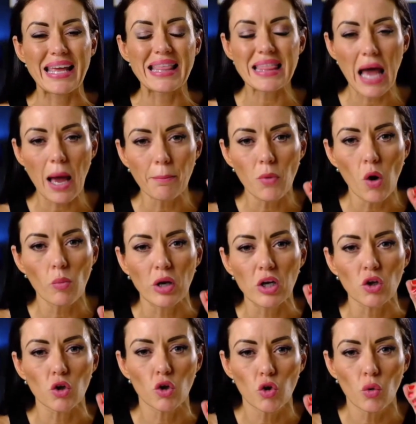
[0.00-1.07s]
in that
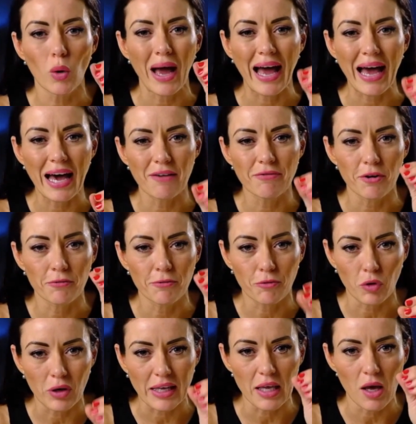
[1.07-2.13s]
moment, you have
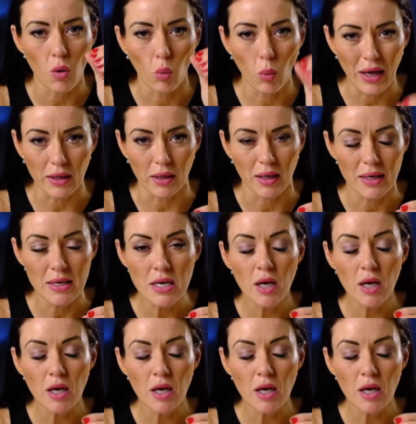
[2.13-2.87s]
free will.